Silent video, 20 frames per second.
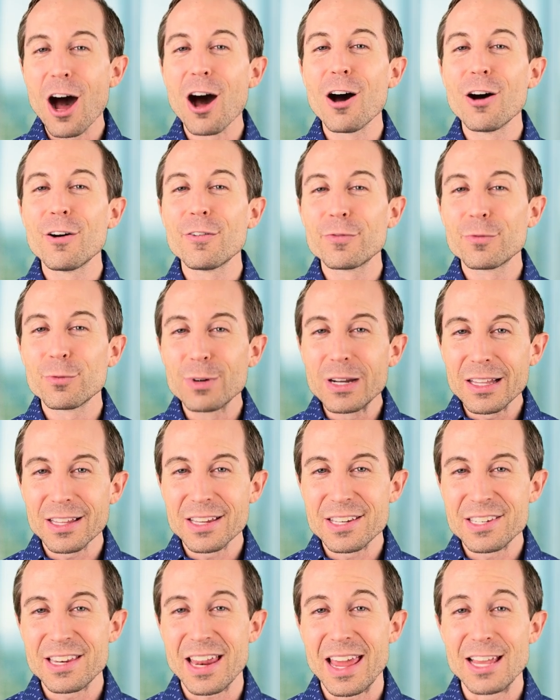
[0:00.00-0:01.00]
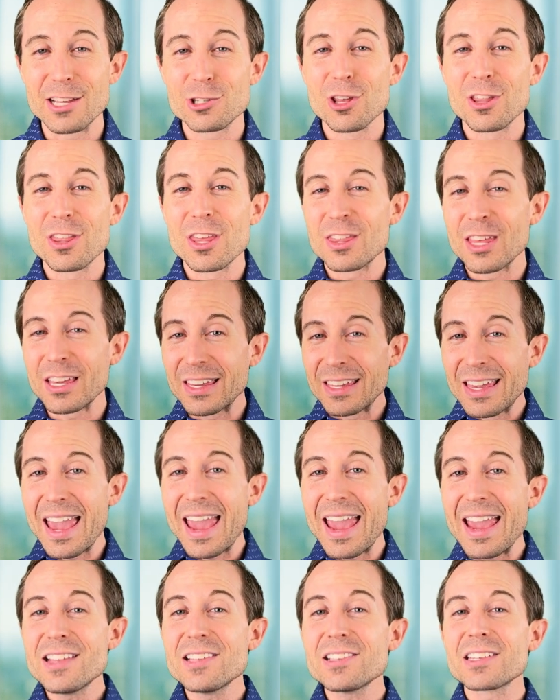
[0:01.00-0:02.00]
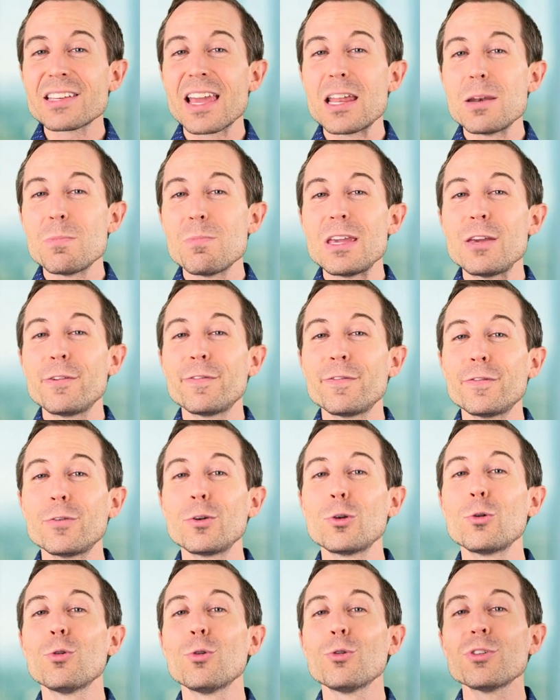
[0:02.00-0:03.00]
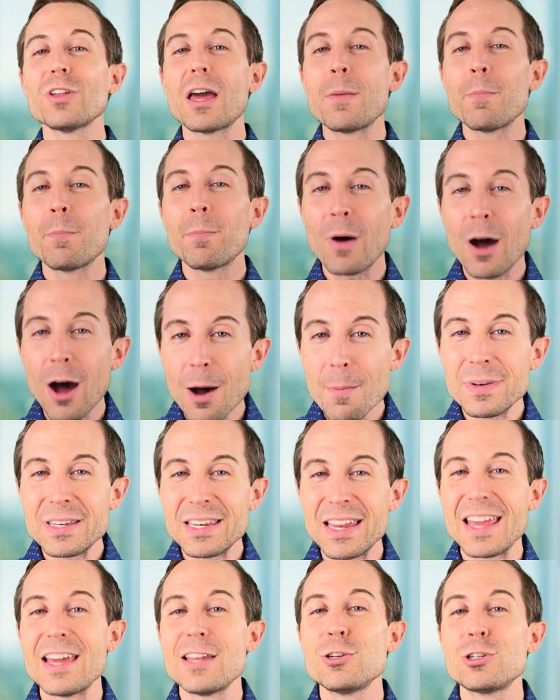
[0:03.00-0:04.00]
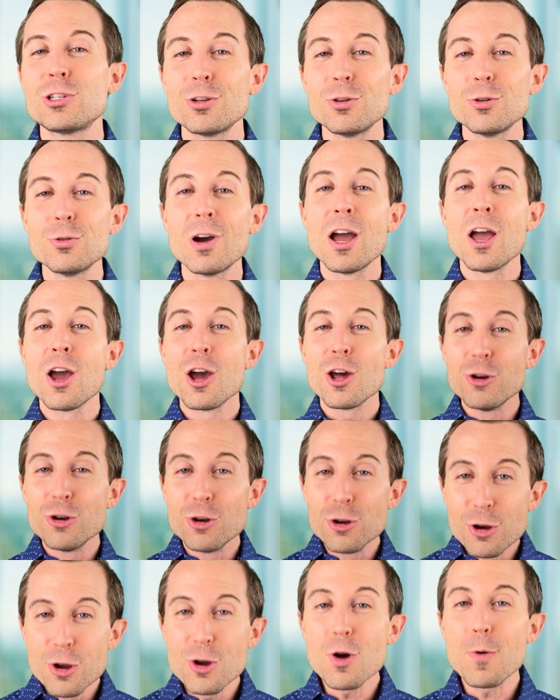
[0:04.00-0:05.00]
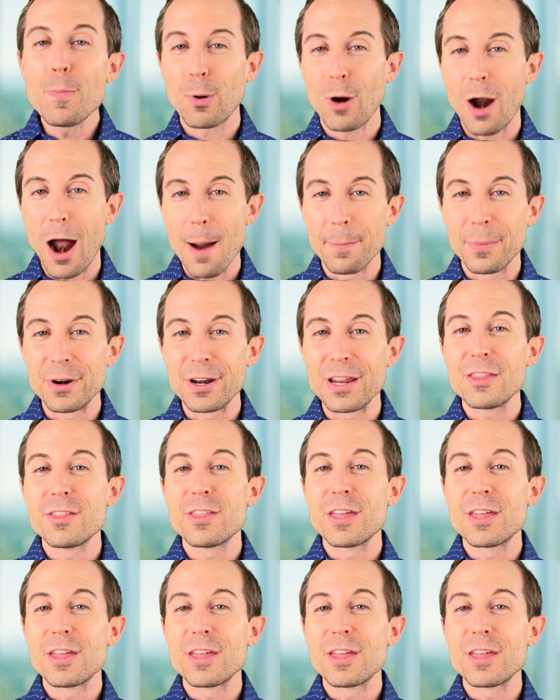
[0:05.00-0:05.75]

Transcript: of real estate so that the gains can be fueled and pumped into new property,